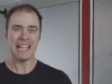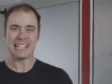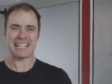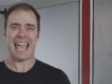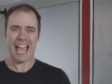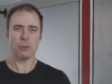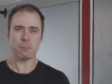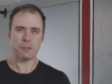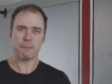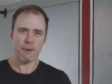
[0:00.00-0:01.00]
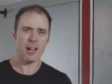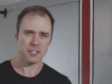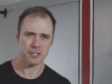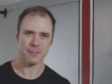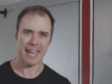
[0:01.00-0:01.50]
to help you
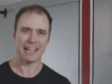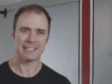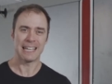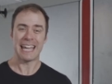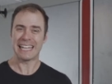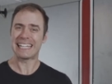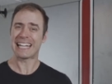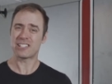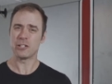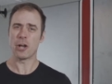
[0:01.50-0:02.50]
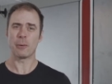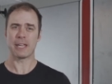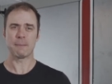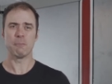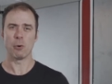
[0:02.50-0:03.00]
foster that and get to know
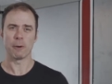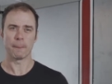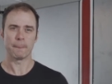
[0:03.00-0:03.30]
Him more.